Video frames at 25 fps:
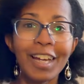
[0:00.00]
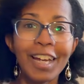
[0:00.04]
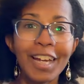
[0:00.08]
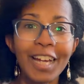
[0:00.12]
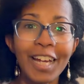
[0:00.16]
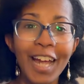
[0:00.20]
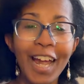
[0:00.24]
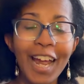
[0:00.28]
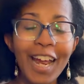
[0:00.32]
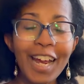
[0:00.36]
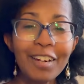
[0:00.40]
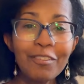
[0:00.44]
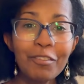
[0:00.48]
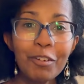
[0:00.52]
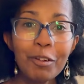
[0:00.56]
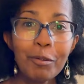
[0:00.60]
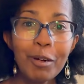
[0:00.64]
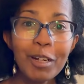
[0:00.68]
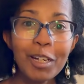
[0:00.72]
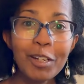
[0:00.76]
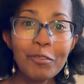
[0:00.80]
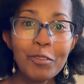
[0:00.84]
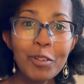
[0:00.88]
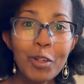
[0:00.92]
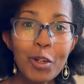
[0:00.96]
Hey
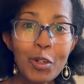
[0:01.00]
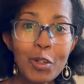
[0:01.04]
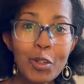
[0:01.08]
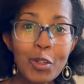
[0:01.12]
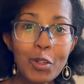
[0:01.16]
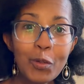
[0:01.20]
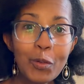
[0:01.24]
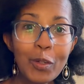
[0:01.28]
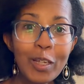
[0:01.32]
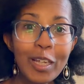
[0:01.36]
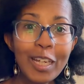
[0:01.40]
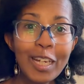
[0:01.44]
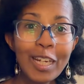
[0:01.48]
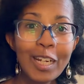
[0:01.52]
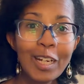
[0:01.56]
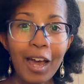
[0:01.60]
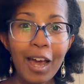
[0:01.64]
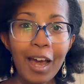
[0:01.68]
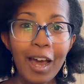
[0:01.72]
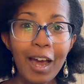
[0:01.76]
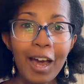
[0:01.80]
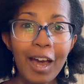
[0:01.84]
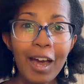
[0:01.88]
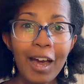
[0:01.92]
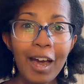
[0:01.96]
everyone, if you're new here,
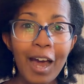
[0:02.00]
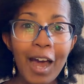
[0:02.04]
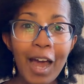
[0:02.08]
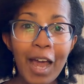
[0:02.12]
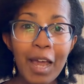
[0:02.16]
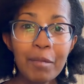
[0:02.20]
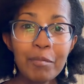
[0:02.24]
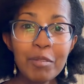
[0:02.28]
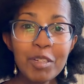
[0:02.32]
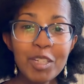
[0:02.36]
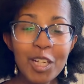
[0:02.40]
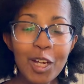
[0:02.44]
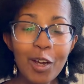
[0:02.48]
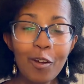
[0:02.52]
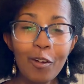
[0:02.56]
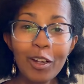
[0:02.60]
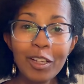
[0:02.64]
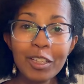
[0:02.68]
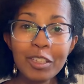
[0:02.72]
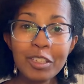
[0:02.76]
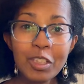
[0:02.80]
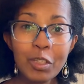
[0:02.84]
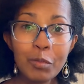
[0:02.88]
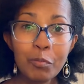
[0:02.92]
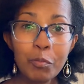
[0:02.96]
I'm sharing
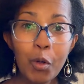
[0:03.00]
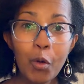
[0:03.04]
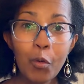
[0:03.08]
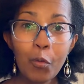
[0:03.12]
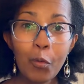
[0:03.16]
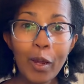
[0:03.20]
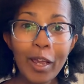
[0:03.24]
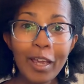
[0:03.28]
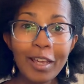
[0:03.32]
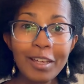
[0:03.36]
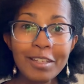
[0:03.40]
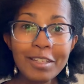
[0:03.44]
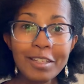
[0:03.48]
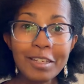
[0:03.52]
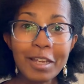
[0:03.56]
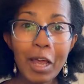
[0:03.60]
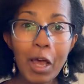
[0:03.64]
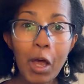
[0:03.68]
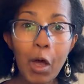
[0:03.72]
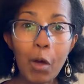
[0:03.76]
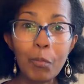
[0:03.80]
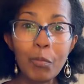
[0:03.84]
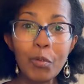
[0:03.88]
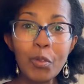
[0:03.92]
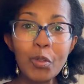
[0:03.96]
simple ways to
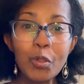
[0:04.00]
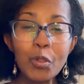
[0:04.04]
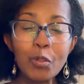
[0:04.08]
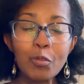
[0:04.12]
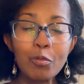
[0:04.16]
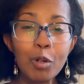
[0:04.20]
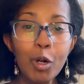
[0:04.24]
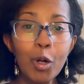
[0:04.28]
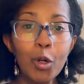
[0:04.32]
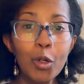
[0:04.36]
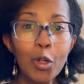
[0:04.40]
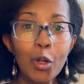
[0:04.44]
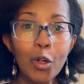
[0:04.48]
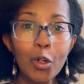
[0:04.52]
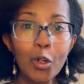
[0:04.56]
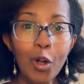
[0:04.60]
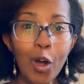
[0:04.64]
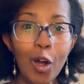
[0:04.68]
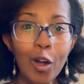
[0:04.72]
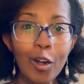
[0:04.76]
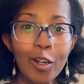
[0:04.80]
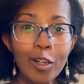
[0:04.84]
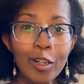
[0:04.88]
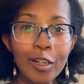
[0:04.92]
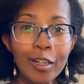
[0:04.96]
help you grow your
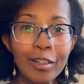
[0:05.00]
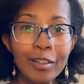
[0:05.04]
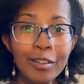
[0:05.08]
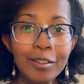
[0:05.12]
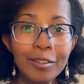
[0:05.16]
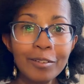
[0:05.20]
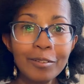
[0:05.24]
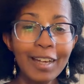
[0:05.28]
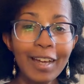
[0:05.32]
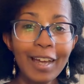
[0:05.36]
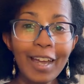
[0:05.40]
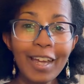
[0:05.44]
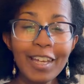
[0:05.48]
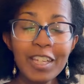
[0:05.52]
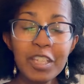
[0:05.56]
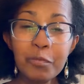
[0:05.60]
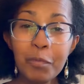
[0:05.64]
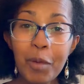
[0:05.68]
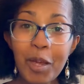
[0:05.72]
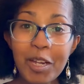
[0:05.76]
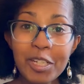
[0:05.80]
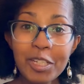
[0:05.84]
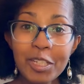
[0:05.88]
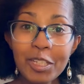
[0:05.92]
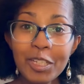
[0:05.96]
garden,
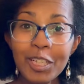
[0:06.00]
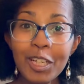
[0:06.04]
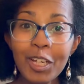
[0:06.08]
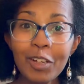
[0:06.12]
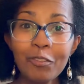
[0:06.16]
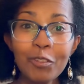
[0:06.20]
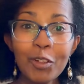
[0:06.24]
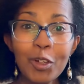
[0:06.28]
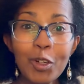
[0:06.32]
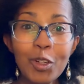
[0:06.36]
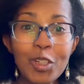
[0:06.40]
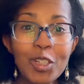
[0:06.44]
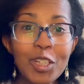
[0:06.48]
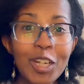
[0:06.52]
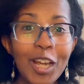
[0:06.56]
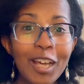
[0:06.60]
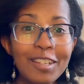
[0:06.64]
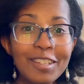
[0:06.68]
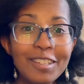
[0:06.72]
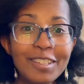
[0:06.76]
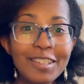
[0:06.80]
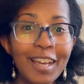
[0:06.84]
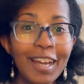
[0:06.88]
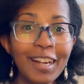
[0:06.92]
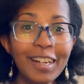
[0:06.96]
especially if you're
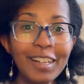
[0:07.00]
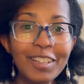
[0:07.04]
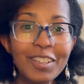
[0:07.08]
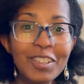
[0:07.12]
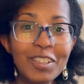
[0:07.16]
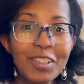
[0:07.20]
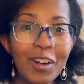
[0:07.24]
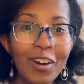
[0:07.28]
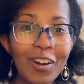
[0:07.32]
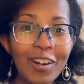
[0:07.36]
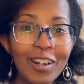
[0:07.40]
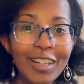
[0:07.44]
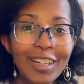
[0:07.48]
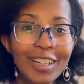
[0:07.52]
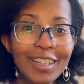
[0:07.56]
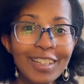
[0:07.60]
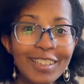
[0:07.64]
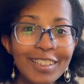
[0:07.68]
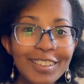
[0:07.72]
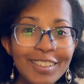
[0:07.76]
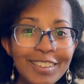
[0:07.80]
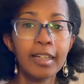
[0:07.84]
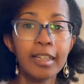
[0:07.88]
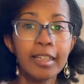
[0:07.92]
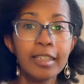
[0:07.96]
just getting started.
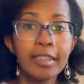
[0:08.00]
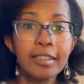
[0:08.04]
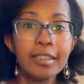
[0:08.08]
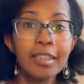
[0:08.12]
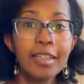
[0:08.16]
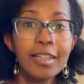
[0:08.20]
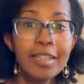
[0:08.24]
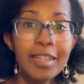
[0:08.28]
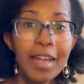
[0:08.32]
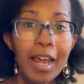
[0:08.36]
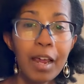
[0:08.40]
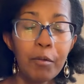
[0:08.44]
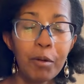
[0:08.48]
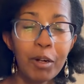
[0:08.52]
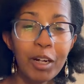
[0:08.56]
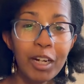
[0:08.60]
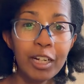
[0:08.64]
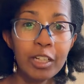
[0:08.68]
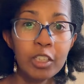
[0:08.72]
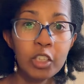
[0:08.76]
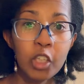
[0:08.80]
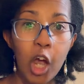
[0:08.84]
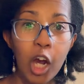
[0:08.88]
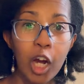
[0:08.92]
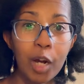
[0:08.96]
Today we're
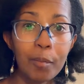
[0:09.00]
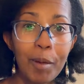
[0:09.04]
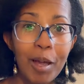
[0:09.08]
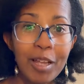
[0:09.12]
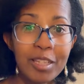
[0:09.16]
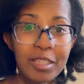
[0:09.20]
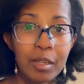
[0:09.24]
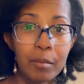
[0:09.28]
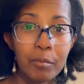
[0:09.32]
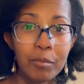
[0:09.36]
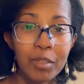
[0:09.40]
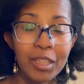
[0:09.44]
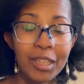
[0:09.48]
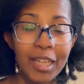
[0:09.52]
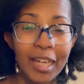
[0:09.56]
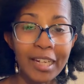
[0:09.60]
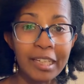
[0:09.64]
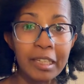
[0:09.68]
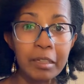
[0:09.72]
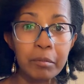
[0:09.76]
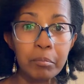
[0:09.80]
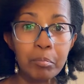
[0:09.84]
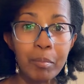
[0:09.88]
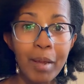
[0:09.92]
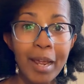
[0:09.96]
going to talk about something that
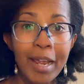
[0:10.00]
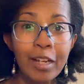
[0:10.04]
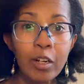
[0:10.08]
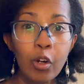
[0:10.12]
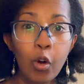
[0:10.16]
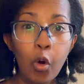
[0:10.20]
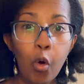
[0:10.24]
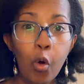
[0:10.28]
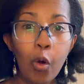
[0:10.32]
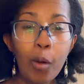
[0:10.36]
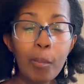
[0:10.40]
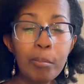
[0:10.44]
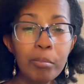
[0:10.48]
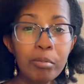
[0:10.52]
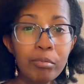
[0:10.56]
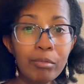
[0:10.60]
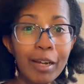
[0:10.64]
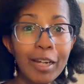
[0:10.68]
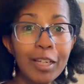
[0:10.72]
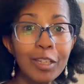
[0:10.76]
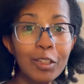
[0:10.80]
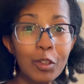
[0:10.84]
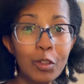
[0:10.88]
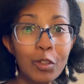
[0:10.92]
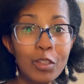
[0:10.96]
can make or
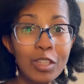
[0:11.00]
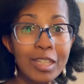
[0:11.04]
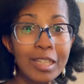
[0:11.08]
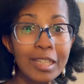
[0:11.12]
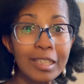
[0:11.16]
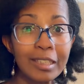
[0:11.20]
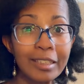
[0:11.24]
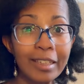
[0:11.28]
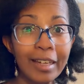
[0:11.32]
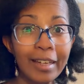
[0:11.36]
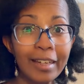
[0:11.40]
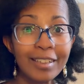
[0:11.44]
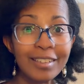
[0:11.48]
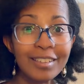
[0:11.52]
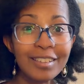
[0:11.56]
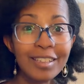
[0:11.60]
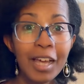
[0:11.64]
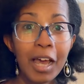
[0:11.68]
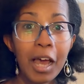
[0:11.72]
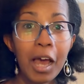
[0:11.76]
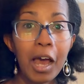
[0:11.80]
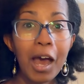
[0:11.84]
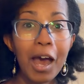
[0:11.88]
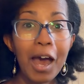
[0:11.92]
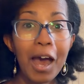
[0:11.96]
break your seedlings,
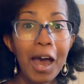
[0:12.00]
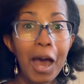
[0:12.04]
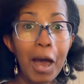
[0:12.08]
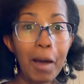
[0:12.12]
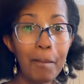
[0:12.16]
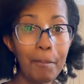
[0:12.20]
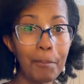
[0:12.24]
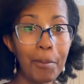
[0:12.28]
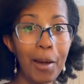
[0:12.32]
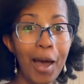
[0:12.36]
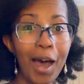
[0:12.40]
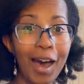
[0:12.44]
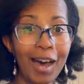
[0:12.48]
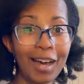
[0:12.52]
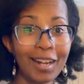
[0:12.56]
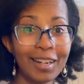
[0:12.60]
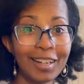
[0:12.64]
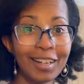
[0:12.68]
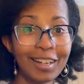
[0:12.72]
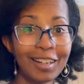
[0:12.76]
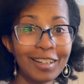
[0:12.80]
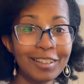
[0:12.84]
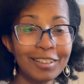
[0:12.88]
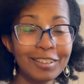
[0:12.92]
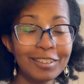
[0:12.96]

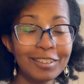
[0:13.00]
uppotting.